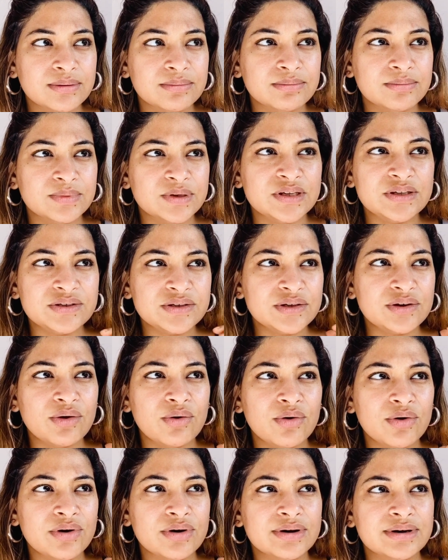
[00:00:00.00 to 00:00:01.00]
teacher,
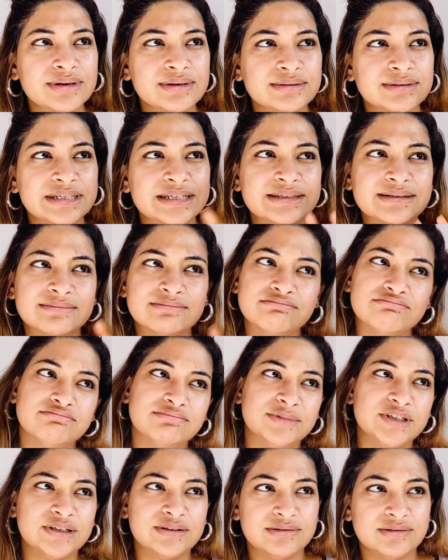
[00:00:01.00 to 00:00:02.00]
or just
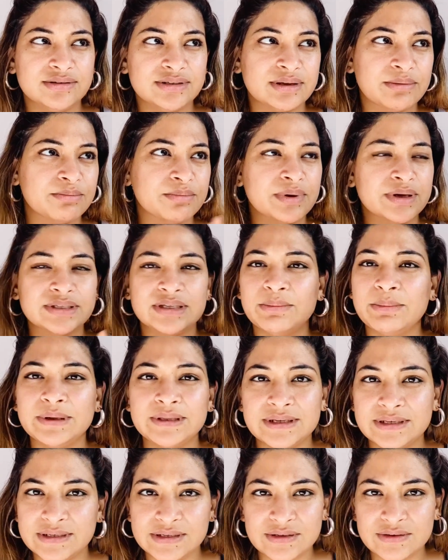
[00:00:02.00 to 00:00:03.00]
some other
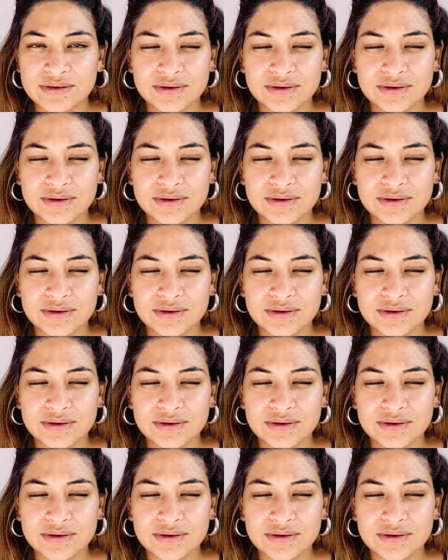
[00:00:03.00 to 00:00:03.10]
teacher?